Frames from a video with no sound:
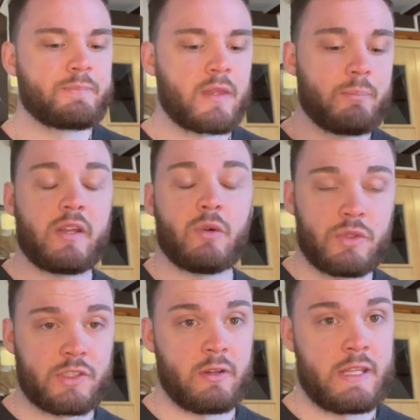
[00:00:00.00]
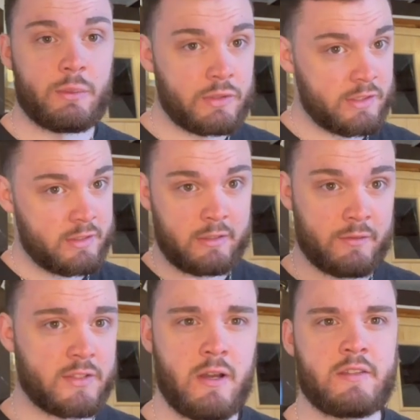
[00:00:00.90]
But also there was
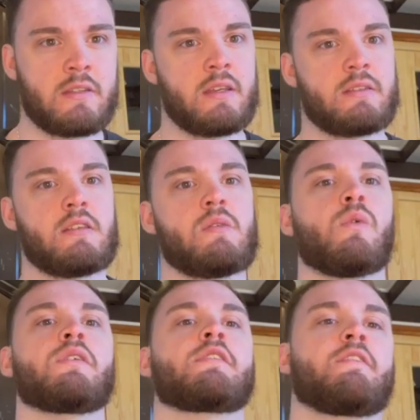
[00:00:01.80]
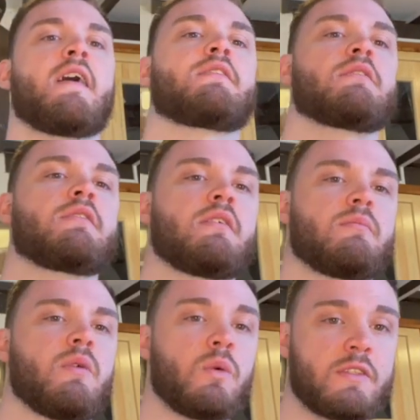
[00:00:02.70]
another side to this. It was the fact is
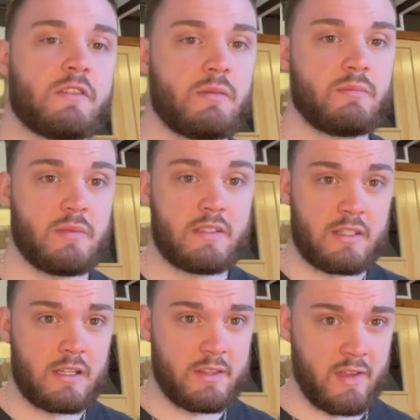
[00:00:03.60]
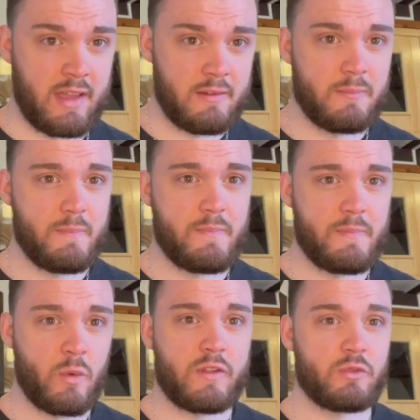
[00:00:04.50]
that autism is still a thing.
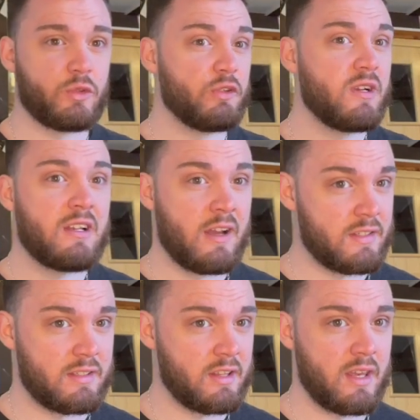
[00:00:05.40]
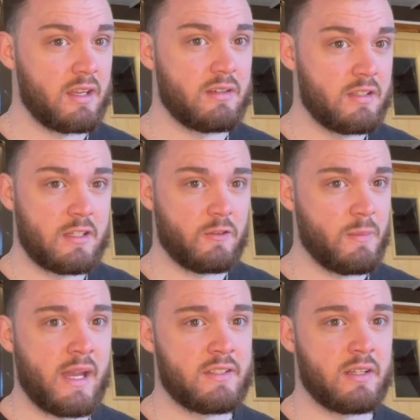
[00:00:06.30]
Whether or not you realise it's a thing is a different
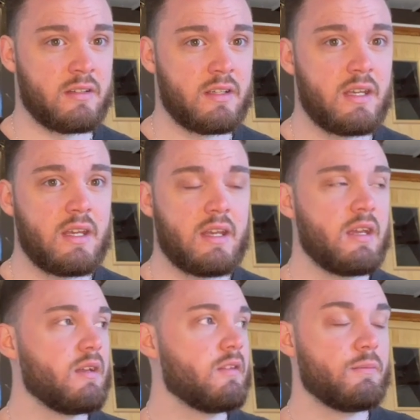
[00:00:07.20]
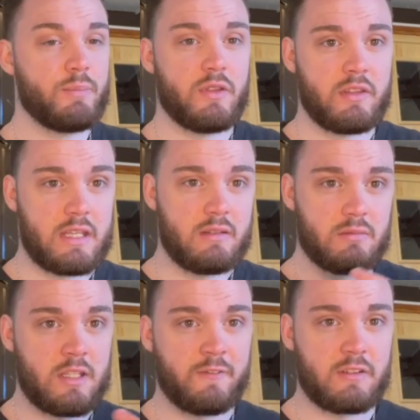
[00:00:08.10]
matter. But the
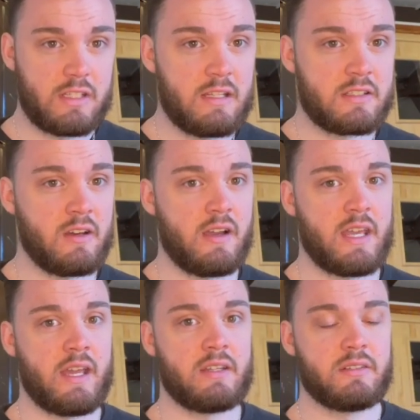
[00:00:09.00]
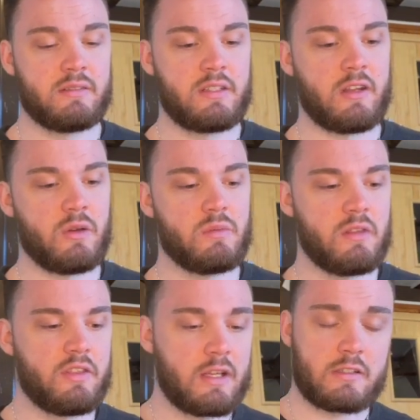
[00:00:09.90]
different needs that I had,
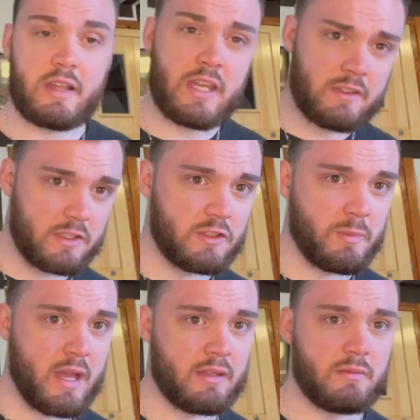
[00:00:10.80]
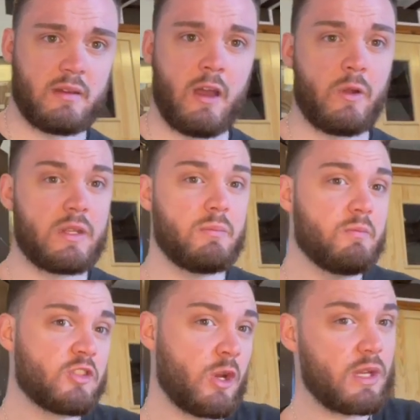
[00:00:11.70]
the things like attention span, only
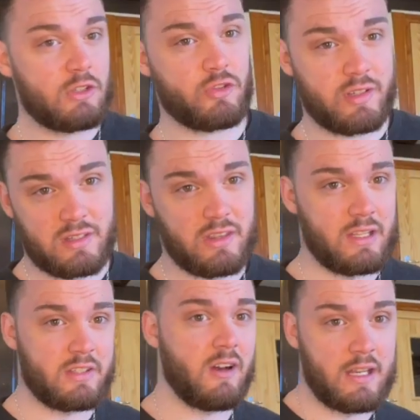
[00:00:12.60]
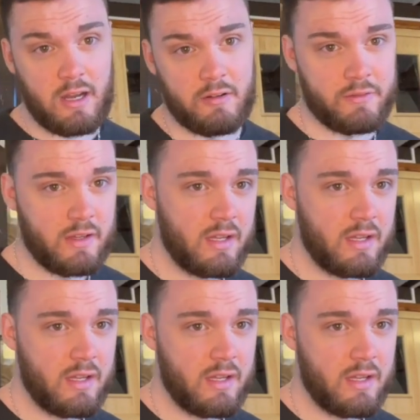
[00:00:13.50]
showing interest in things that I love,